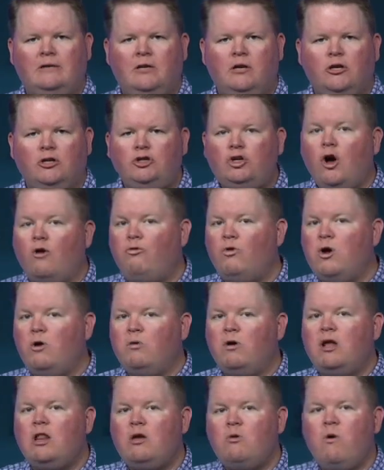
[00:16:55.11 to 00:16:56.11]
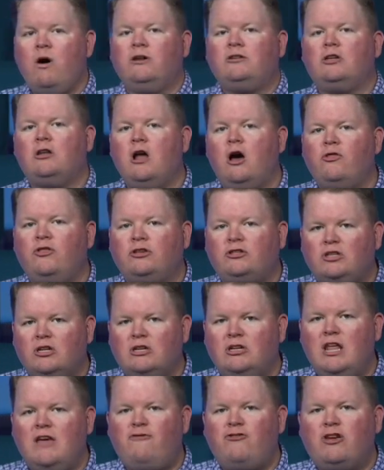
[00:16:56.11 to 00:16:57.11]
So, if we really want to know the
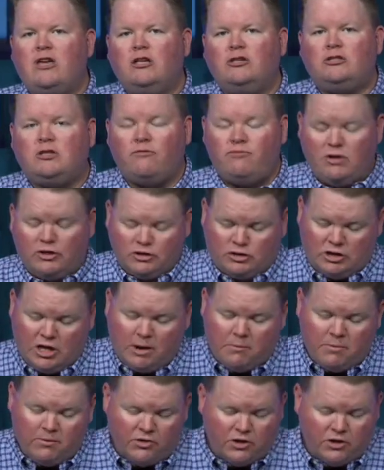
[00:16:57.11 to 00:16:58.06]
significance of this number,